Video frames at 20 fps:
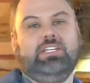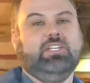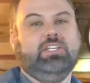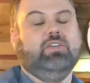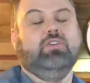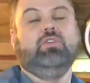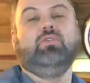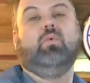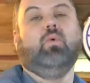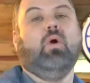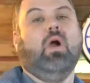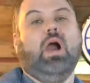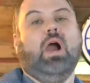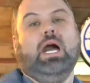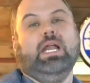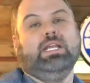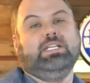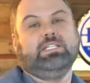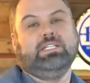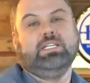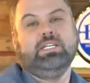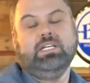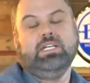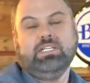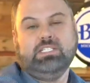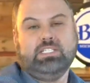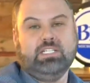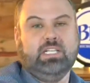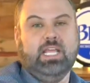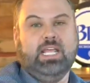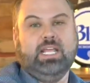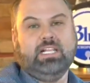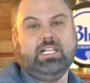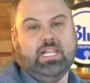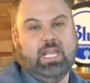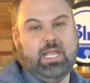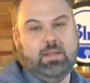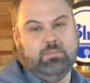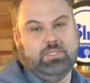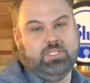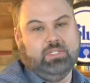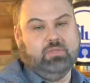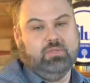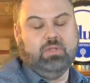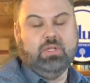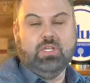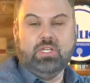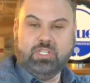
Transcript: you want to lay claim to,